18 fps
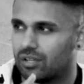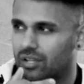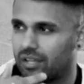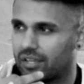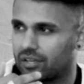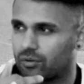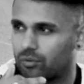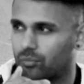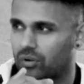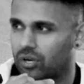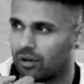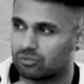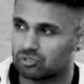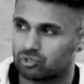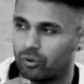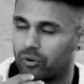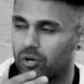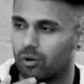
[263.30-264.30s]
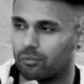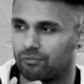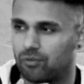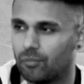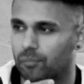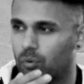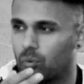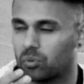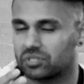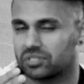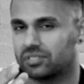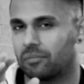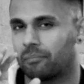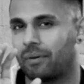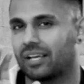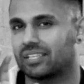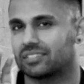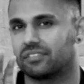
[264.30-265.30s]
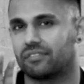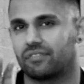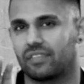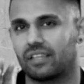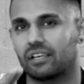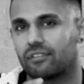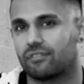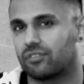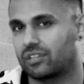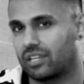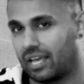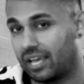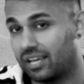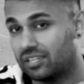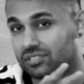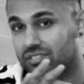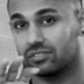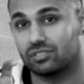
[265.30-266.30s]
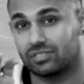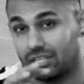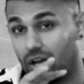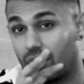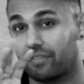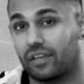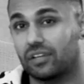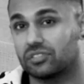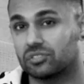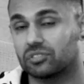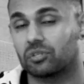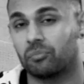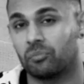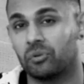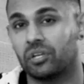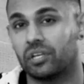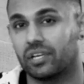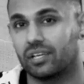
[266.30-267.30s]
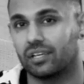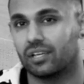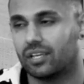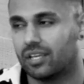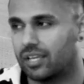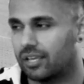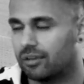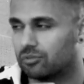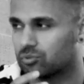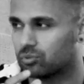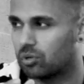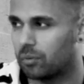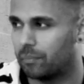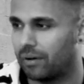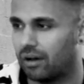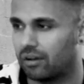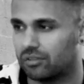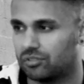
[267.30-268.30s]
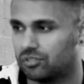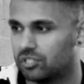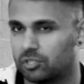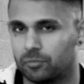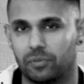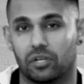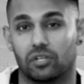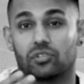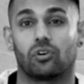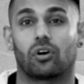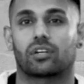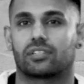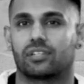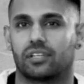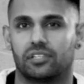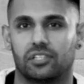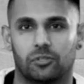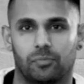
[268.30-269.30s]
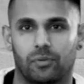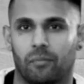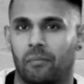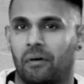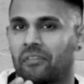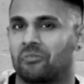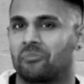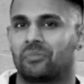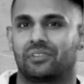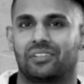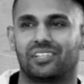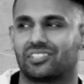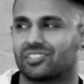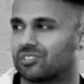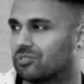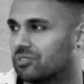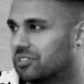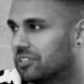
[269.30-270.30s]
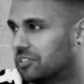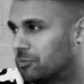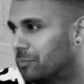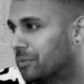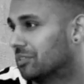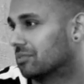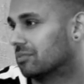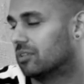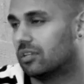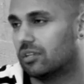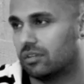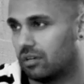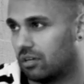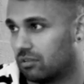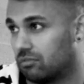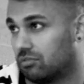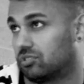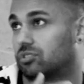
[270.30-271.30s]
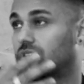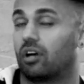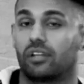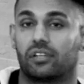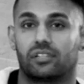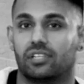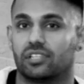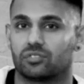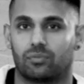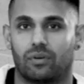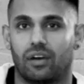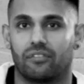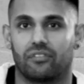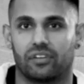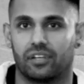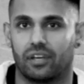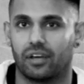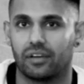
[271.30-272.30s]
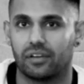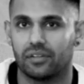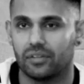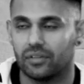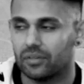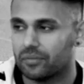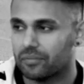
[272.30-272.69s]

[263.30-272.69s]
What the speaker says: like when I was growing up, football wasn't a massive thing for the Asian, South Asian community. It was all about you need to be a doctor, you need to be a mathematician, you need to be a scientist, whatever, yeah?